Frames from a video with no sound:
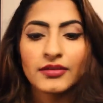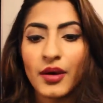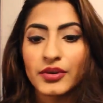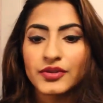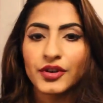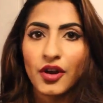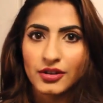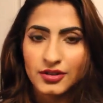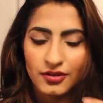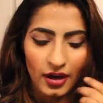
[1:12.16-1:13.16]
That was for
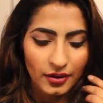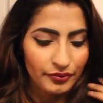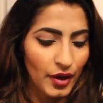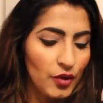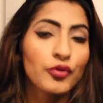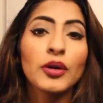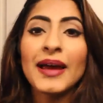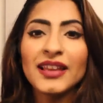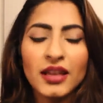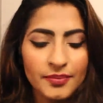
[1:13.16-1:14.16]
contouring. For
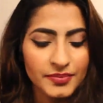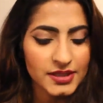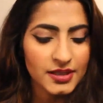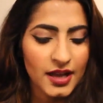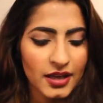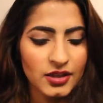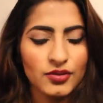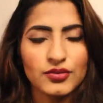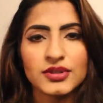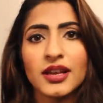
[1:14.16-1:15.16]
my lips, I
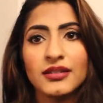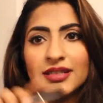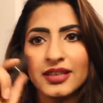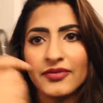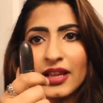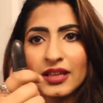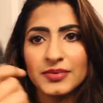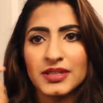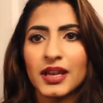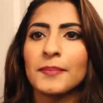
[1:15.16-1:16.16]
used Diva
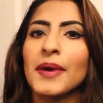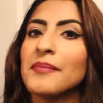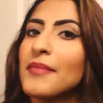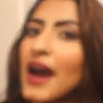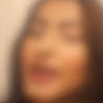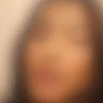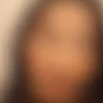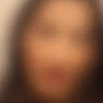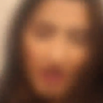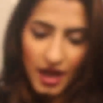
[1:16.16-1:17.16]
lipstick by MAC.
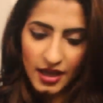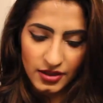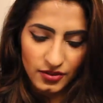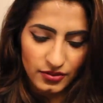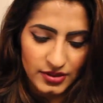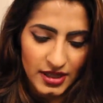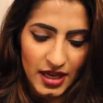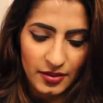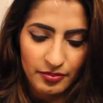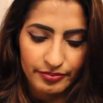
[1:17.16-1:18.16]
I used
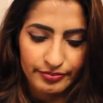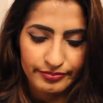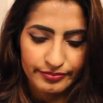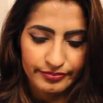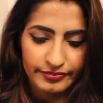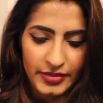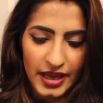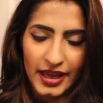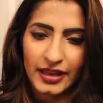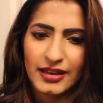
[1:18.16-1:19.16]

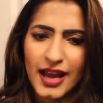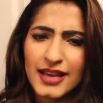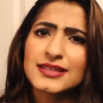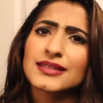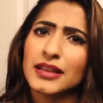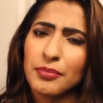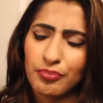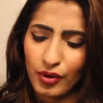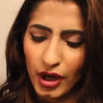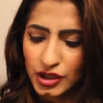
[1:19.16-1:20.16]
a nice lip
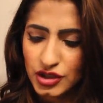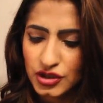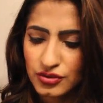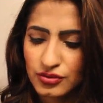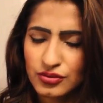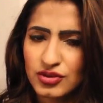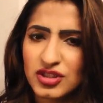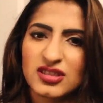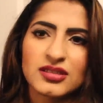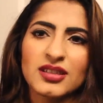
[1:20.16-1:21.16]
brush to
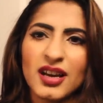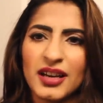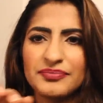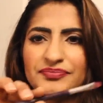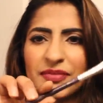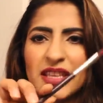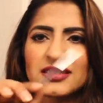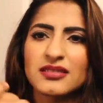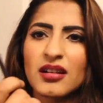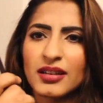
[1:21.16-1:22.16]
just,
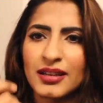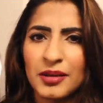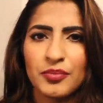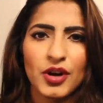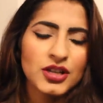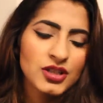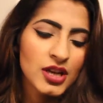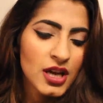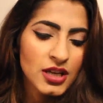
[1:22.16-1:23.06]
it's a Tarte lip brush,